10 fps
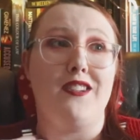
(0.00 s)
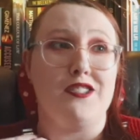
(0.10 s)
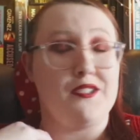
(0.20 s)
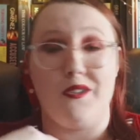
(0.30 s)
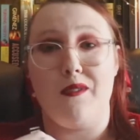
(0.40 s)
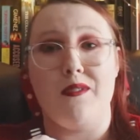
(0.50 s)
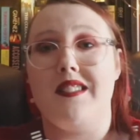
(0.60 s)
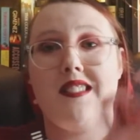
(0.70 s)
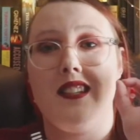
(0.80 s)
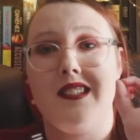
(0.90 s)
I just thought it
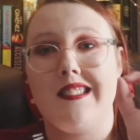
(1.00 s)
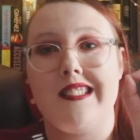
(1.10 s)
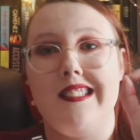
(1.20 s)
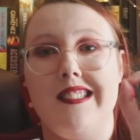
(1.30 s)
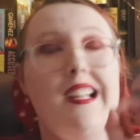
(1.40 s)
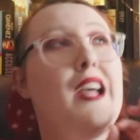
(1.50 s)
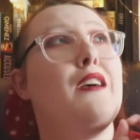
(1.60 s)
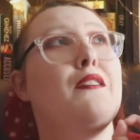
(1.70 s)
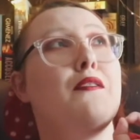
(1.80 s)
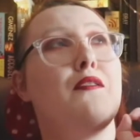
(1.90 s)
was
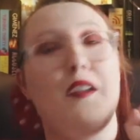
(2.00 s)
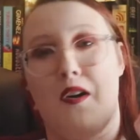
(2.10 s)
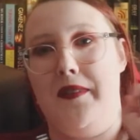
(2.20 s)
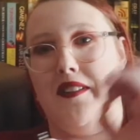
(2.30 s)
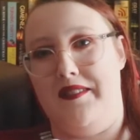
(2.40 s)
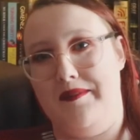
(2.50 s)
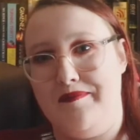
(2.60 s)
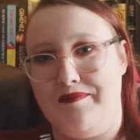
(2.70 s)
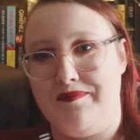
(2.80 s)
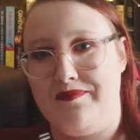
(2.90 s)
phenomenal.
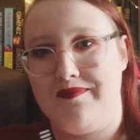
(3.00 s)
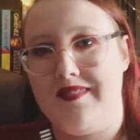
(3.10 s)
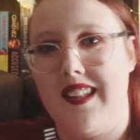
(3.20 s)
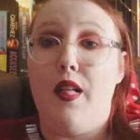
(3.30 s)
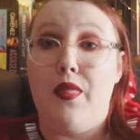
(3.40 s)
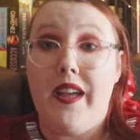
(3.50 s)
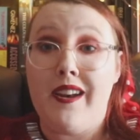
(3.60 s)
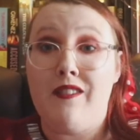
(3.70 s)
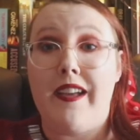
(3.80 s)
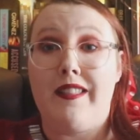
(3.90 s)

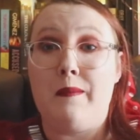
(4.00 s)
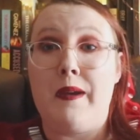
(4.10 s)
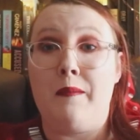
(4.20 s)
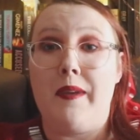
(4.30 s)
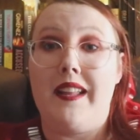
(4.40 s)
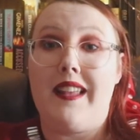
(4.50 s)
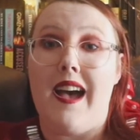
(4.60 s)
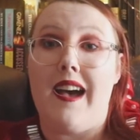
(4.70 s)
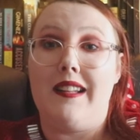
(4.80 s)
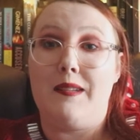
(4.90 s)
Then I read The Mermaid
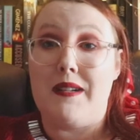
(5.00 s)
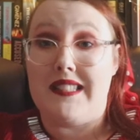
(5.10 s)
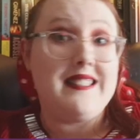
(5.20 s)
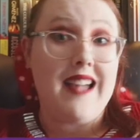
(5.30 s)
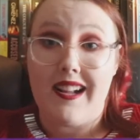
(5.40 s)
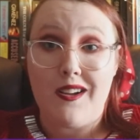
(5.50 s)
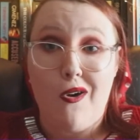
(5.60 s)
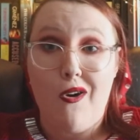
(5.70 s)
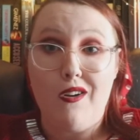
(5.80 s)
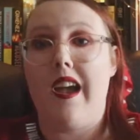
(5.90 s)
and Mrs.
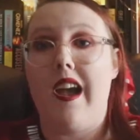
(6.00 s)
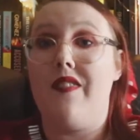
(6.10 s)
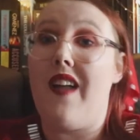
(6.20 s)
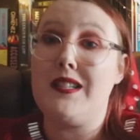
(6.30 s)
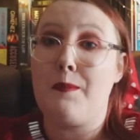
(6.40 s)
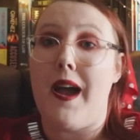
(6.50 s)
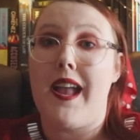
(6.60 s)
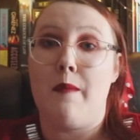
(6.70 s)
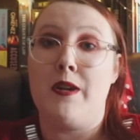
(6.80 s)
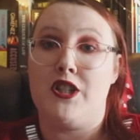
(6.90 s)
Handcock, and that's
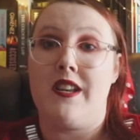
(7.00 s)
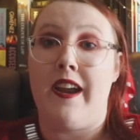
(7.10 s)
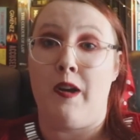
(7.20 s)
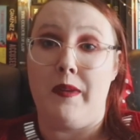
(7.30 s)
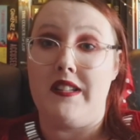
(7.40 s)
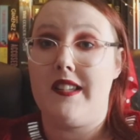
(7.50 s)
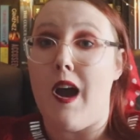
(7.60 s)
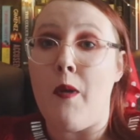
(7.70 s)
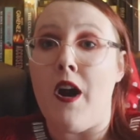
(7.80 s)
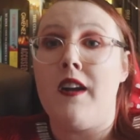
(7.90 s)
by Imogen, Hermes,
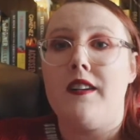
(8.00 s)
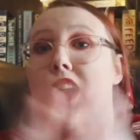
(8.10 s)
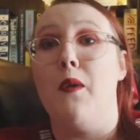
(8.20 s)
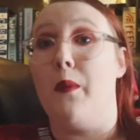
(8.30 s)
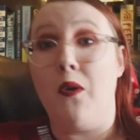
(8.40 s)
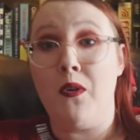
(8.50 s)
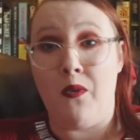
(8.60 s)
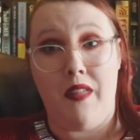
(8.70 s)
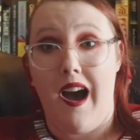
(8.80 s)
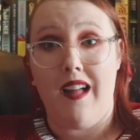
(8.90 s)
Gowar. We all
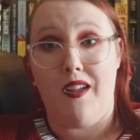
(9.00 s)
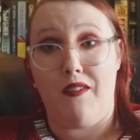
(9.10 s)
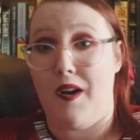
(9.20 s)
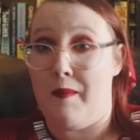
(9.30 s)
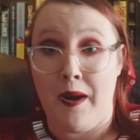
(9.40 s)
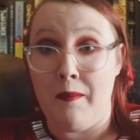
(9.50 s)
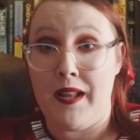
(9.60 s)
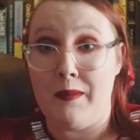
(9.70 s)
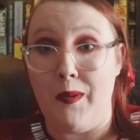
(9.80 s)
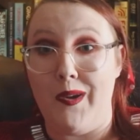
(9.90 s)
know that I love a
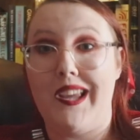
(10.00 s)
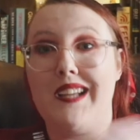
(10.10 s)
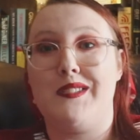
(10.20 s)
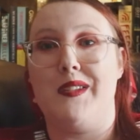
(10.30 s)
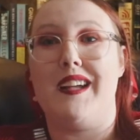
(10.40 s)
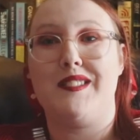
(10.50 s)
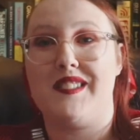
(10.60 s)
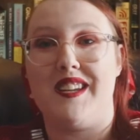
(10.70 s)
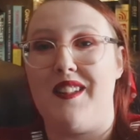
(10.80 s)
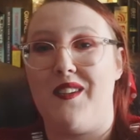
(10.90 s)
mermaid book, so this
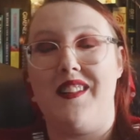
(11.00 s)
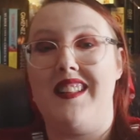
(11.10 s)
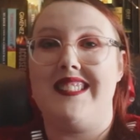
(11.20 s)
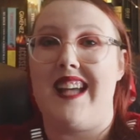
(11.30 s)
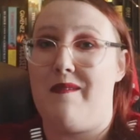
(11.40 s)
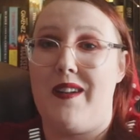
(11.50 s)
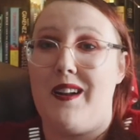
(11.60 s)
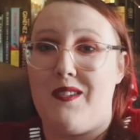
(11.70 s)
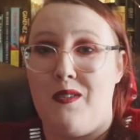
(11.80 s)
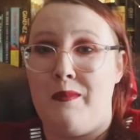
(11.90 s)
is another one that Simon
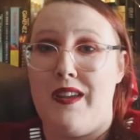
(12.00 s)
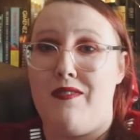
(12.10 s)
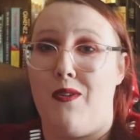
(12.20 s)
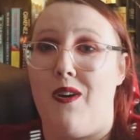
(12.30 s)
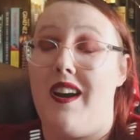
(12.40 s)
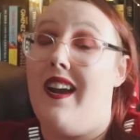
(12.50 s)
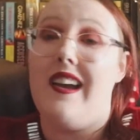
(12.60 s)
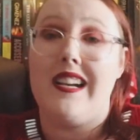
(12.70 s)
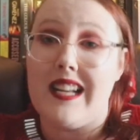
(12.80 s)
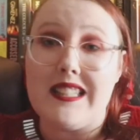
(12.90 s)
had got me for
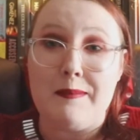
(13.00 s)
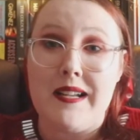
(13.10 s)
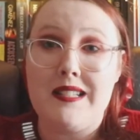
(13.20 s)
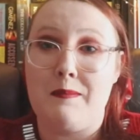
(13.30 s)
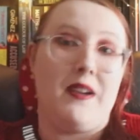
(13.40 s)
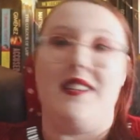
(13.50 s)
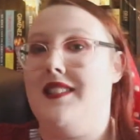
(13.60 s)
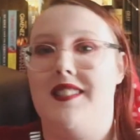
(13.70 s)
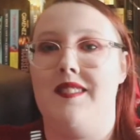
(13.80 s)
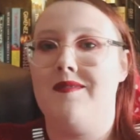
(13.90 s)
Christmas,
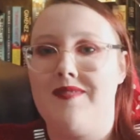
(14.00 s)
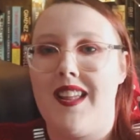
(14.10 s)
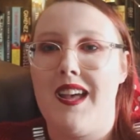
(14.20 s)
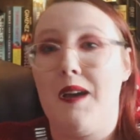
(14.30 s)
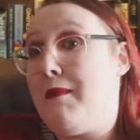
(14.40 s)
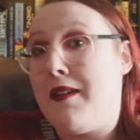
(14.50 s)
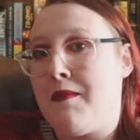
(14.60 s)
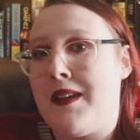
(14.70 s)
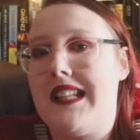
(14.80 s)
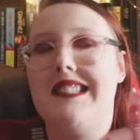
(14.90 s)
because
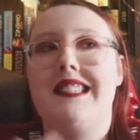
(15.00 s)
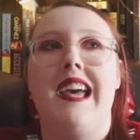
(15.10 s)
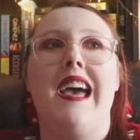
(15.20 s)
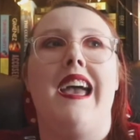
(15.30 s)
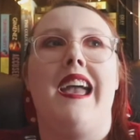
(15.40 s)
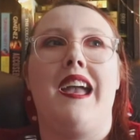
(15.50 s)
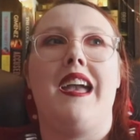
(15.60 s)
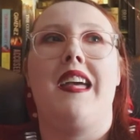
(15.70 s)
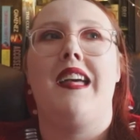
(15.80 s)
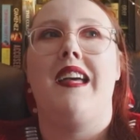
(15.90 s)
mermaids.
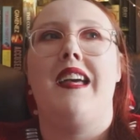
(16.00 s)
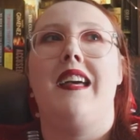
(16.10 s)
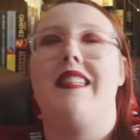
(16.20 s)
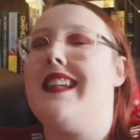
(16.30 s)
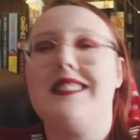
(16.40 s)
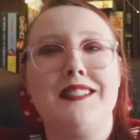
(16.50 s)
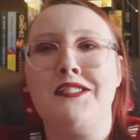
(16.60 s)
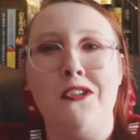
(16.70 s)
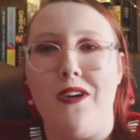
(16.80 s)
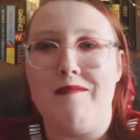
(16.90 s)
This
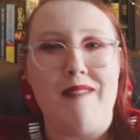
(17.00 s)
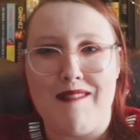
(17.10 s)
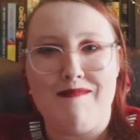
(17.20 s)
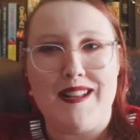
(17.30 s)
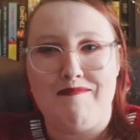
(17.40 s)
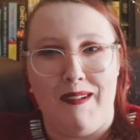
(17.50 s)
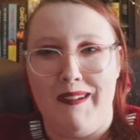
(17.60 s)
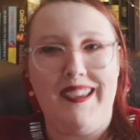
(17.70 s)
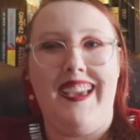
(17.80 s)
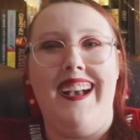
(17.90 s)
is not a mermaid
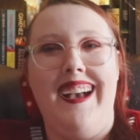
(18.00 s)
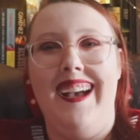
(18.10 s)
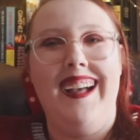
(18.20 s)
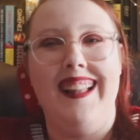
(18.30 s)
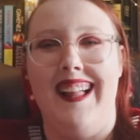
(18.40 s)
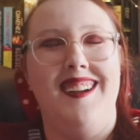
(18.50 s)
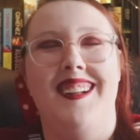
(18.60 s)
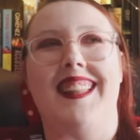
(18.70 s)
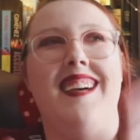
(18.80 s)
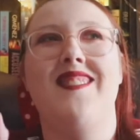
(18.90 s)
book.
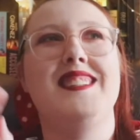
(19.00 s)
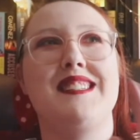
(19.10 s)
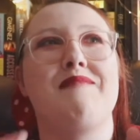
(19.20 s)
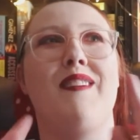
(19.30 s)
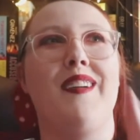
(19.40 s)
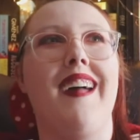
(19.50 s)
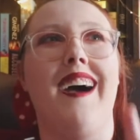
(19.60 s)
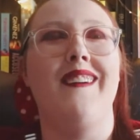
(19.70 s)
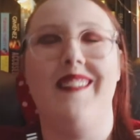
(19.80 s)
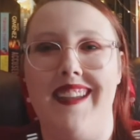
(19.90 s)
Let me just put
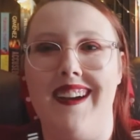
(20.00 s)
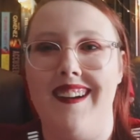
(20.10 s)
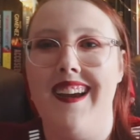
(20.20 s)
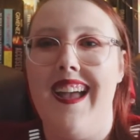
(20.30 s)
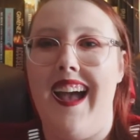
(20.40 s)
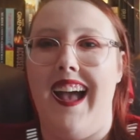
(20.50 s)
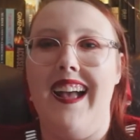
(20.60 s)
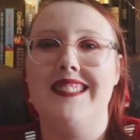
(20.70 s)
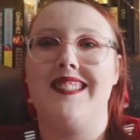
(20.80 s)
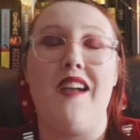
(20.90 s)
that out there.
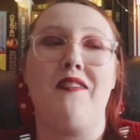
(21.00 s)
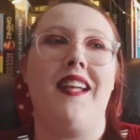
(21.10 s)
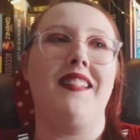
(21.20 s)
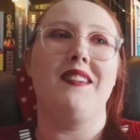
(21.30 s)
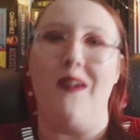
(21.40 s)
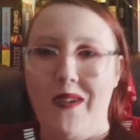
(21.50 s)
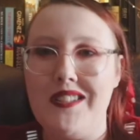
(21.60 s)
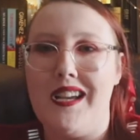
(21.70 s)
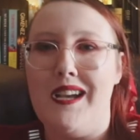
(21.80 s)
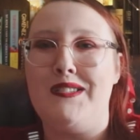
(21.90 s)
It is definitely not.